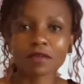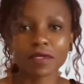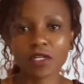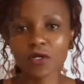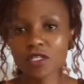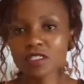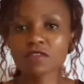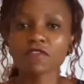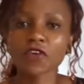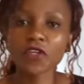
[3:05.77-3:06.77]
because
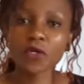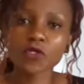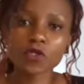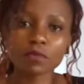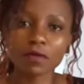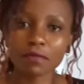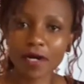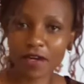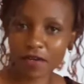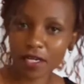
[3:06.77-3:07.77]
for you to be
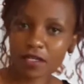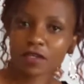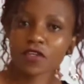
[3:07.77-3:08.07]
married,